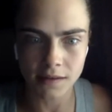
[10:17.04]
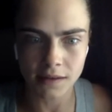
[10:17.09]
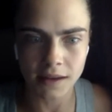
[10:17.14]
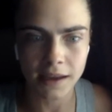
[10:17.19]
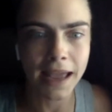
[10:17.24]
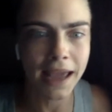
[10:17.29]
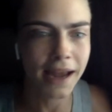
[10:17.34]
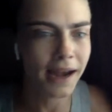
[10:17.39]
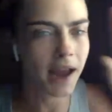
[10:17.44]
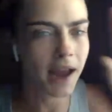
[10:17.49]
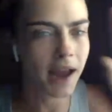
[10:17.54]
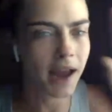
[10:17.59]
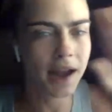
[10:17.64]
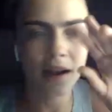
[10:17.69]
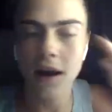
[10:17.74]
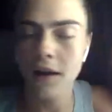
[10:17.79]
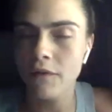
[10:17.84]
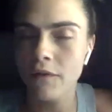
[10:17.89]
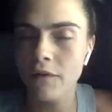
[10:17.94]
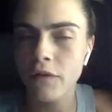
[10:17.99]
again, I
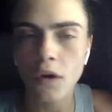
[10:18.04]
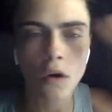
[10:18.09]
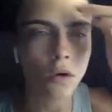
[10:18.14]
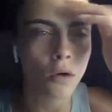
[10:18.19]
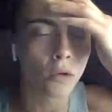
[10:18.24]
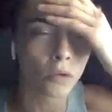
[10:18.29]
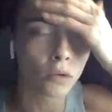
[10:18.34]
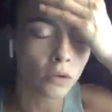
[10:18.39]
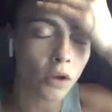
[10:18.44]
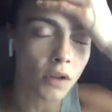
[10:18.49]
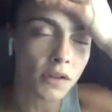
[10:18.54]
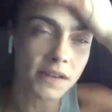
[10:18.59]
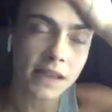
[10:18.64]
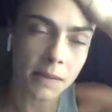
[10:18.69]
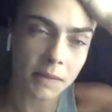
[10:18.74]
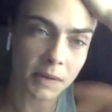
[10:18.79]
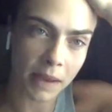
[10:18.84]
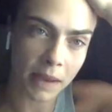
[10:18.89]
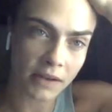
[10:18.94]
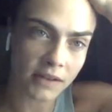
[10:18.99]
love the whole
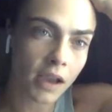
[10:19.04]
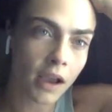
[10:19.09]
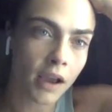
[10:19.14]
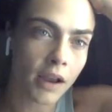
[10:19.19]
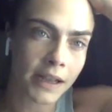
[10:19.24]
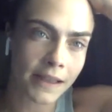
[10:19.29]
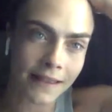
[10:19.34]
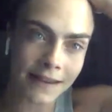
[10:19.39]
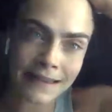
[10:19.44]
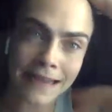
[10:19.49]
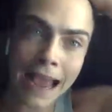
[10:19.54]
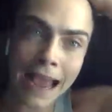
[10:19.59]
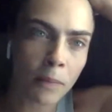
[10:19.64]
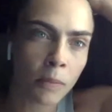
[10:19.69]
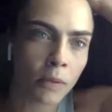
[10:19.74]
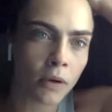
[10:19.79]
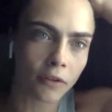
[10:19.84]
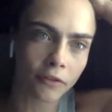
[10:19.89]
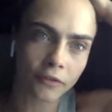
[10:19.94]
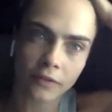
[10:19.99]
concept about turning the
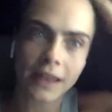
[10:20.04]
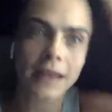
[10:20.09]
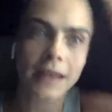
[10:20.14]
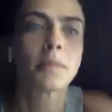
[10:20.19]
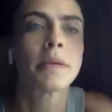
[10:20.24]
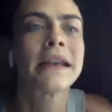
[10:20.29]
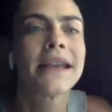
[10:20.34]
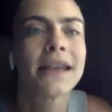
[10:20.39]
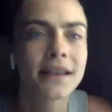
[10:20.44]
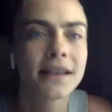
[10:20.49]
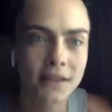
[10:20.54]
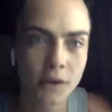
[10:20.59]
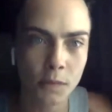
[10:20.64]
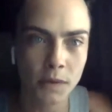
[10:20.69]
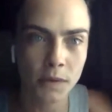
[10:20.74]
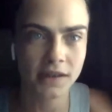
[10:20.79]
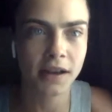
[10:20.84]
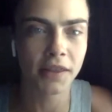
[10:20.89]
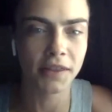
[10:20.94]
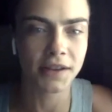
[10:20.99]
tap off. Like, please, can
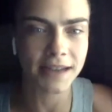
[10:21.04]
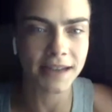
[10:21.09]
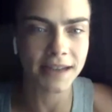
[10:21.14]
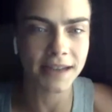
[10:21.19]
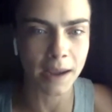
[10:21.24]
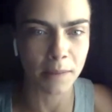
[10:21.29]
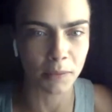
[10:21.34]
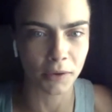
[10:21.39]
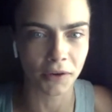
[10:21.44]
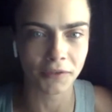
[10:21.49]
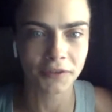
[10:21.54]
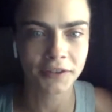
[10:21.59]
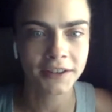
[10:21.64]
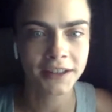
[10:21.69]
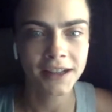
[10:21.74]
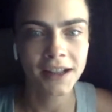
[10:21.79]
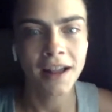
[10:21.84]
we turn the tap off?